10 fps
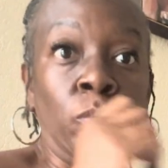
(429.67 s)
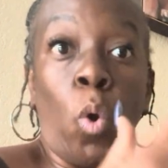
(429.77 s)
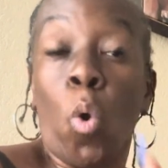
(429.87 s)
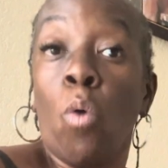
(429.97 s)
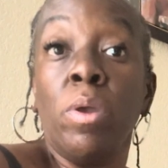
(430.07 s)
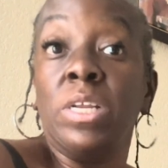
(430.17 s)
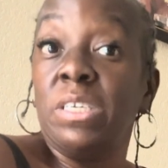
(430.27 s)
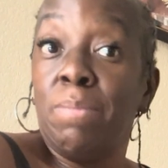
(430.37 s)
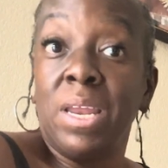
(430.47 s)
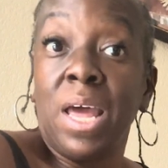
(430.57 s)
or we just
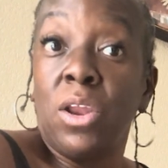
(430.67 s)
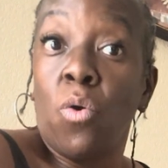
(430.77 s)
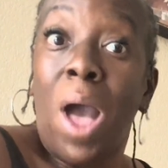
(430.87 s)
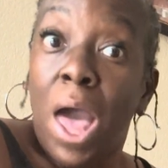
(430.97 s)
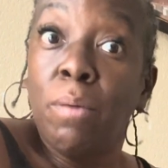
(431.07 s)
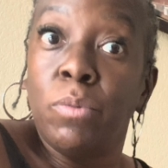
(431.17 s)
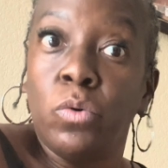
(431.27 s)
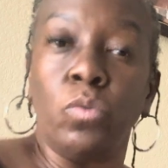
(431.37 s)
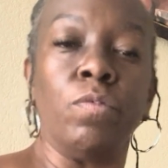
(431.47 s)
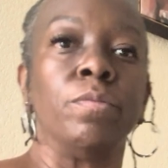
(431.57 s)
may not know how to move